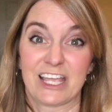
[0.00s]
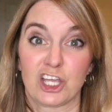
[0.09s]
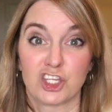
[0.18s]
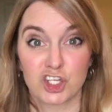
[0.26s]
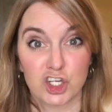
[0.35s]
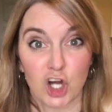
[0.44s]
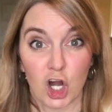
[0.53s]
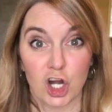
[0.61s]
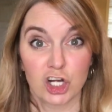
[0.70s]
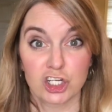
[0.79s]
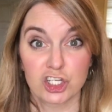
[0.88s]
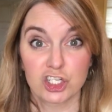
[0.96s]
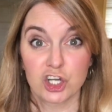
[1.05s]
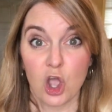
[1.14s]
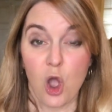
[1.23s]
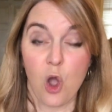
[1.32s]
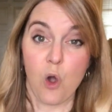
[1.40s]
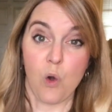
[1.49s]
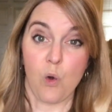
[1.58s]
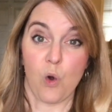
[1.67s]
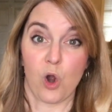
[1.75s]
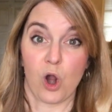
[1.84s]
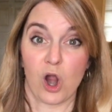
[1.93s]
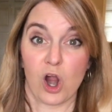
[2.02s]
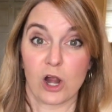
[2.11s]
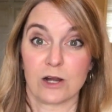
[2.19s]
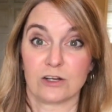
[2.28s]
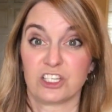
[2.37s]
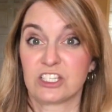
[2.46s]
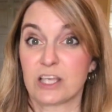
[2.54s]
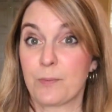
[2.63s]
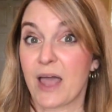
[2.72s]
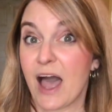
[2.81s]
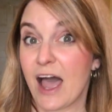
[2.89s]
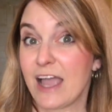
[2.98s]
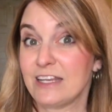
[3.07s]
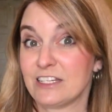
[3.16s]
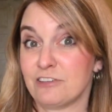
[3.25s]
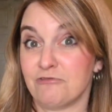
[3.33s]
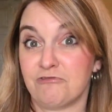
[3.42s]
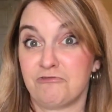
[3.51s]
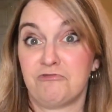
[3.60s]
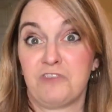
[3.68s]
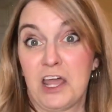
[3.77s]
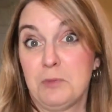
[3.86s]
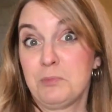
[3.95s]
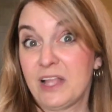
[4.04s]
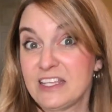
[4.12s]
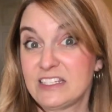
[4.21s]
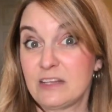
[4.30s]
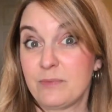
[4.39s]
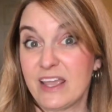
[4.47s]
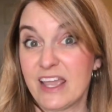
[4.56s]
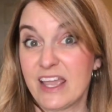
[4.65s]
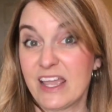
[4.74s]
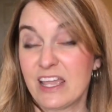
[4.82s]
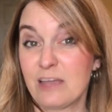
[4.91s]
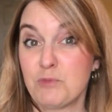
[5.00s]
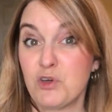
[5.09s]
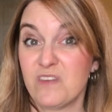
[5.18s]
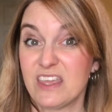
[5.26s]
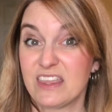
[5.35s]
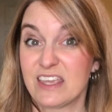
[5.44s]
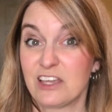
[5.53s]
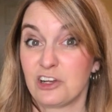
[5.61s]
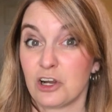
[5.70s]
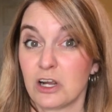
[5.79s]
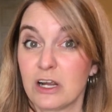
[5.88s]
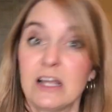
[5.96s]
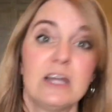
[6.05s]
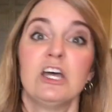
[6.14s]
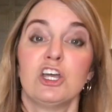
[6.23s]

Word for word: like a church or some kind of fun place to be, movie theater,